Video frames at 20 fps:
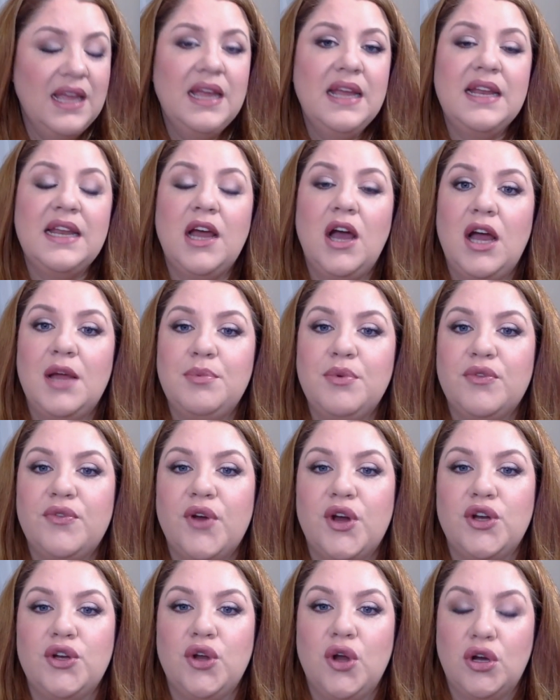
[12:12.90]
Now I
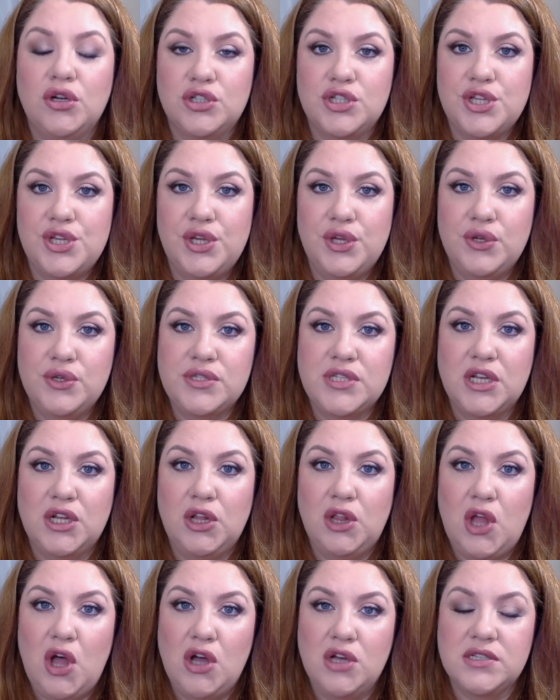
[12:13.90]
prefer not to use a
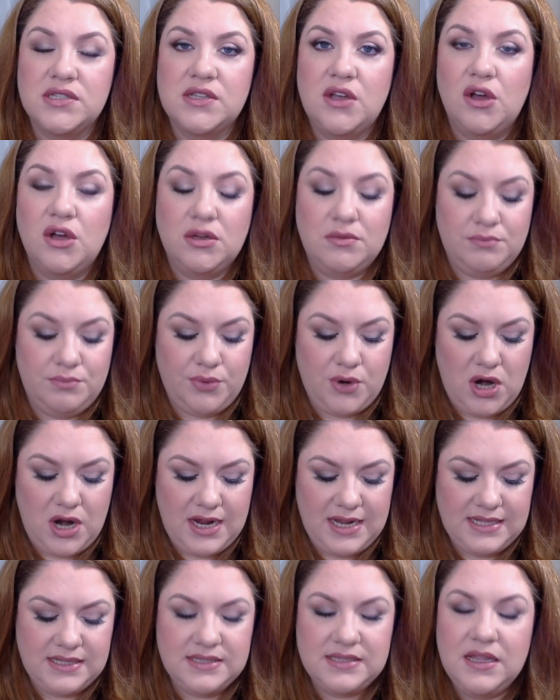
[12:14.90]
gloss on
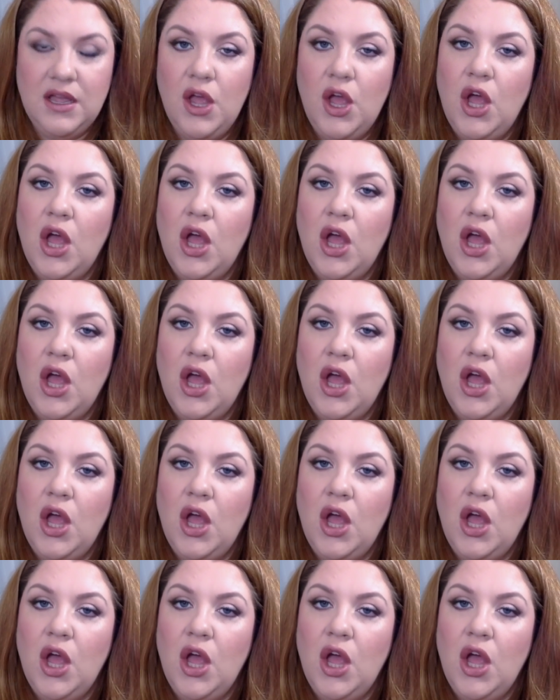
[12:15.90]
brides